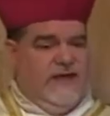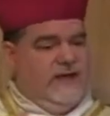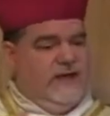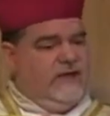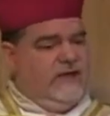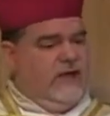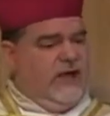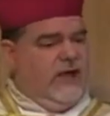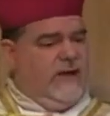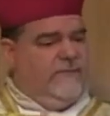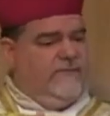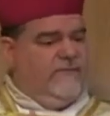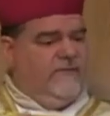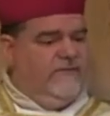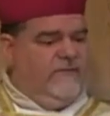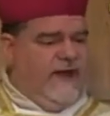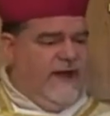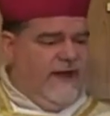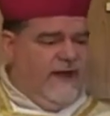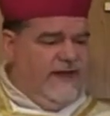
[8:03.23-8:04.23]
And God
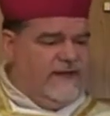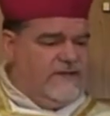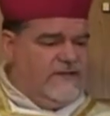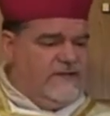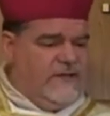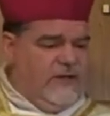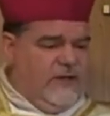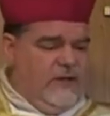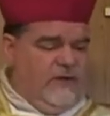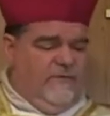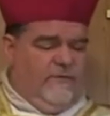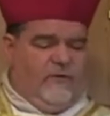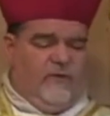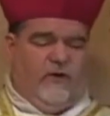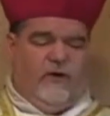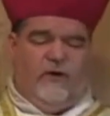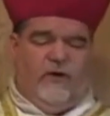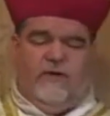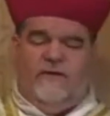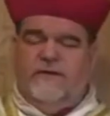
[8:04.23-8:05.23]
provides for
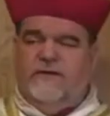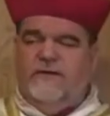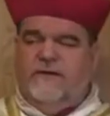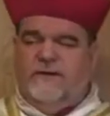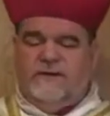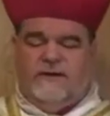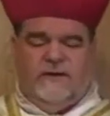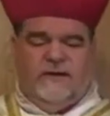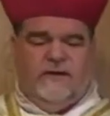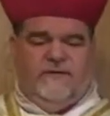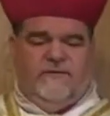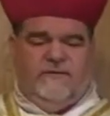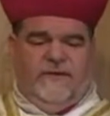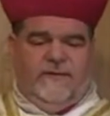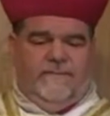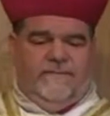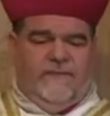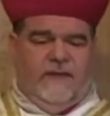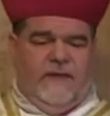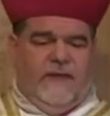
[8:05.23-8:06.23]
all that, that love
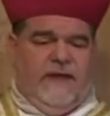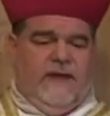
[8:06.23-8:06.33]
him.